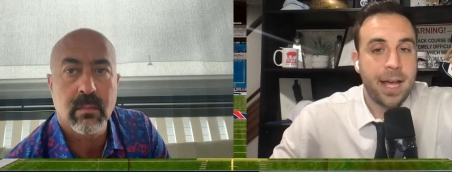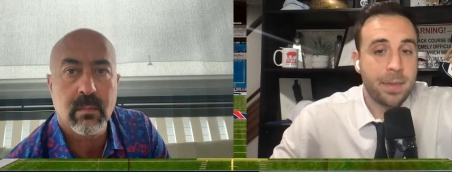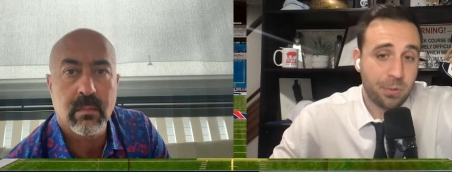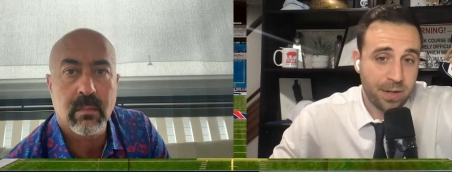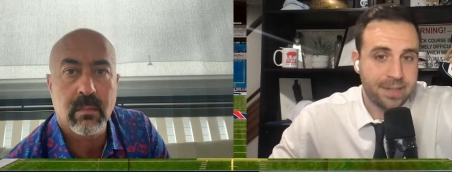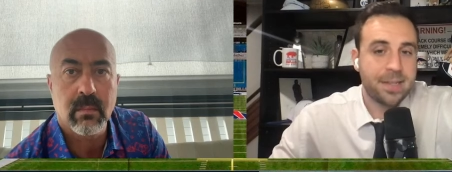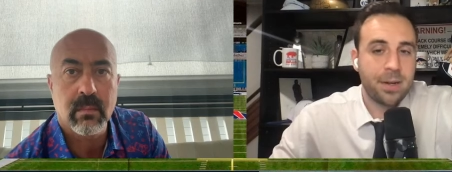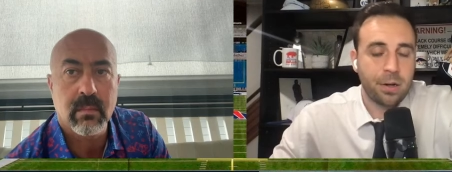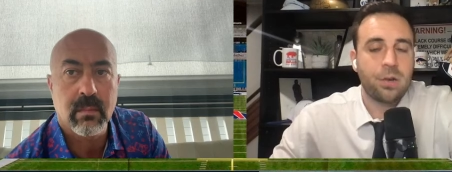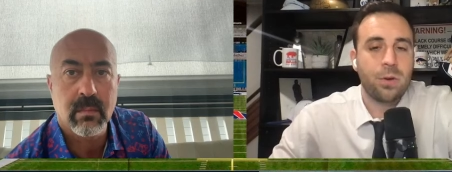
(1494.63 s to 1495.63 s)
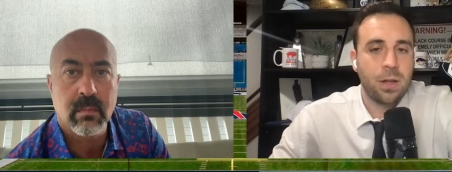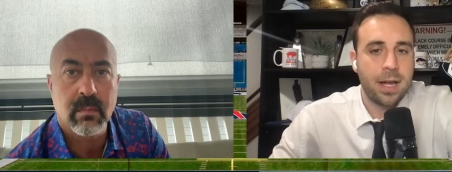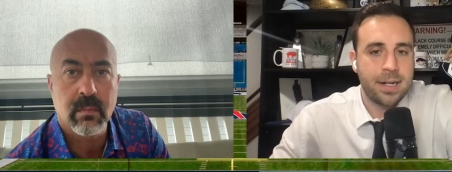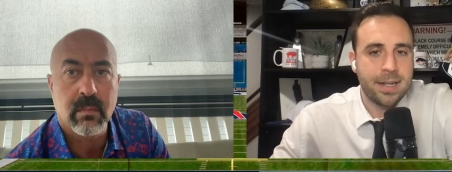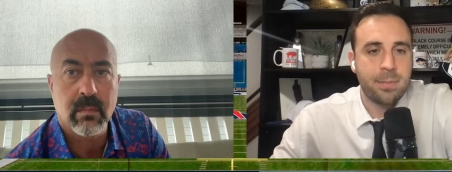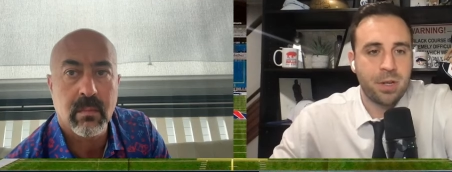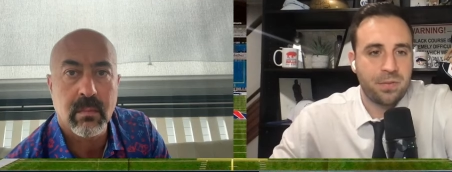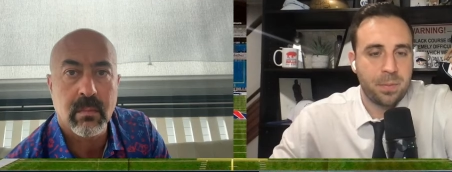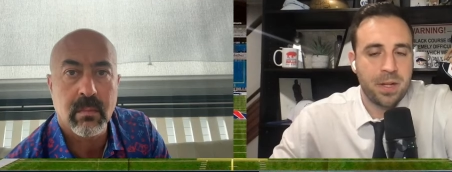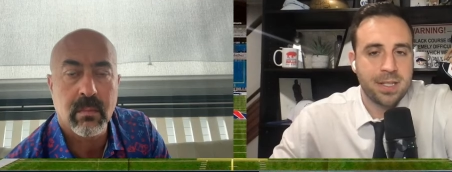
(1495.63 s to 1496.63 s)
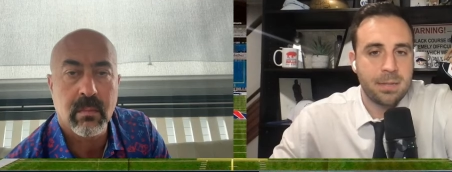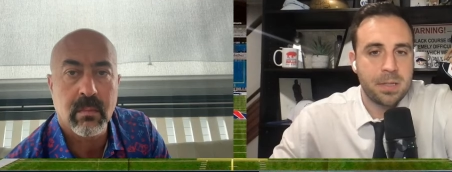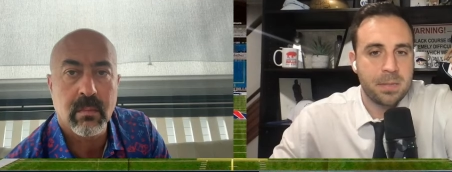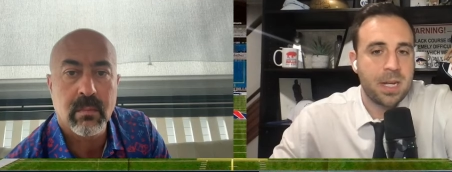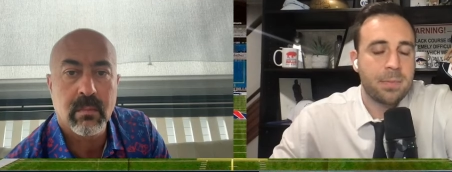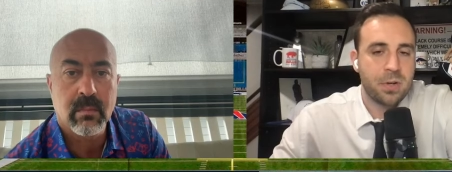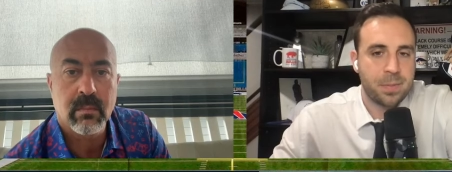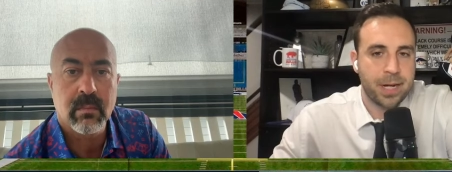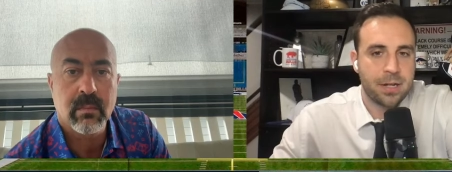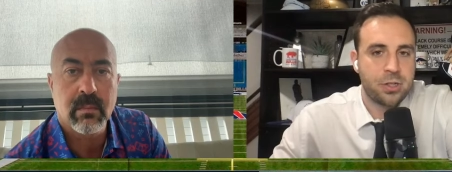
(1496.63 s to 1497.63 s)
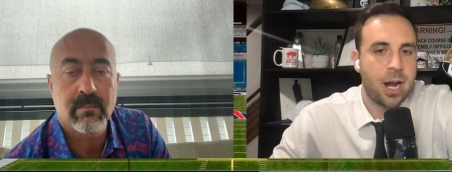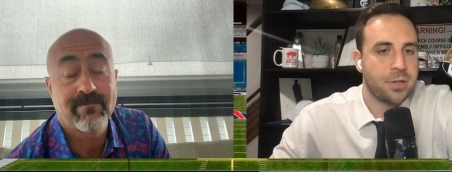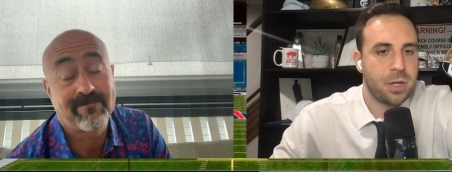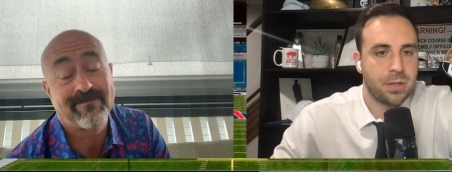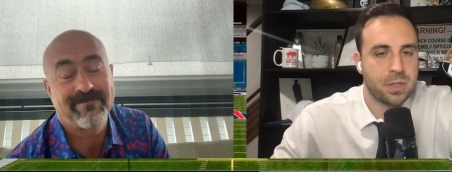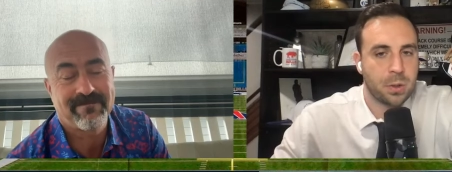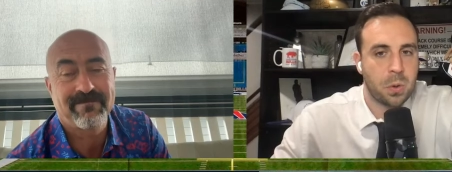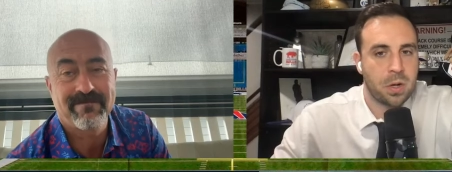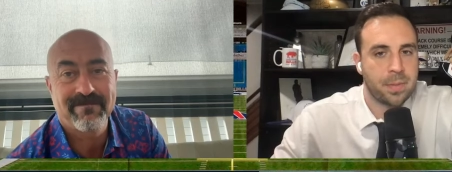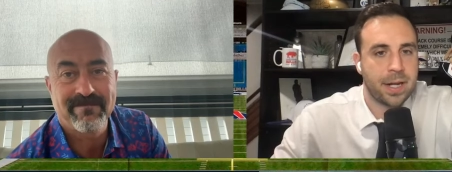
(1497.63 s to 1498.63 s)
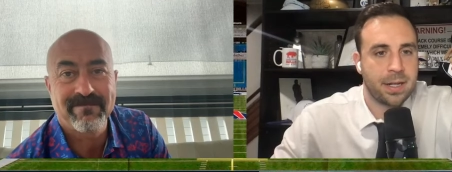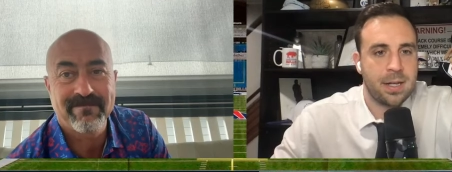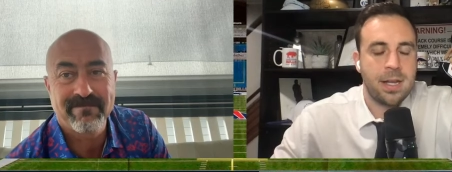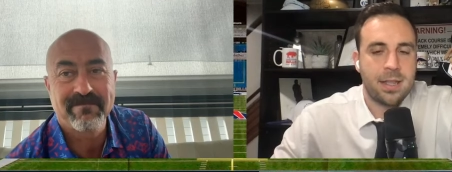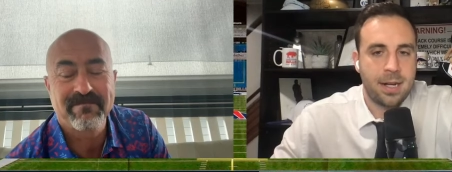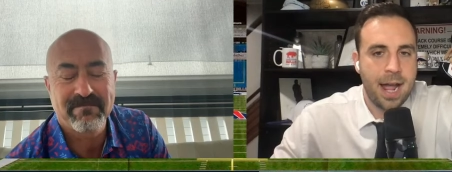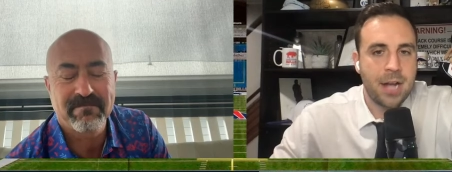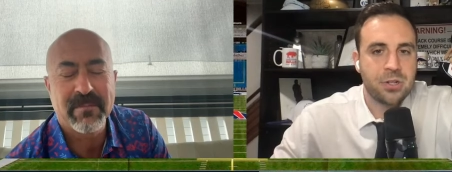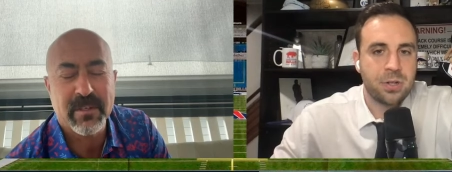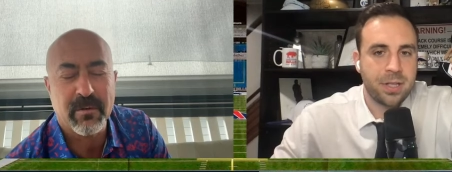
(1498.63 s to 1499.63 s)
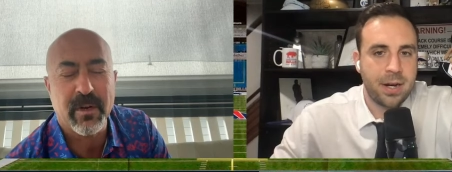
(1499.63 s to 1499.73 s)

Speaker 1: and the reason they're going to roll out a damn good football team in September is because Josh Allen's their quarterback. The national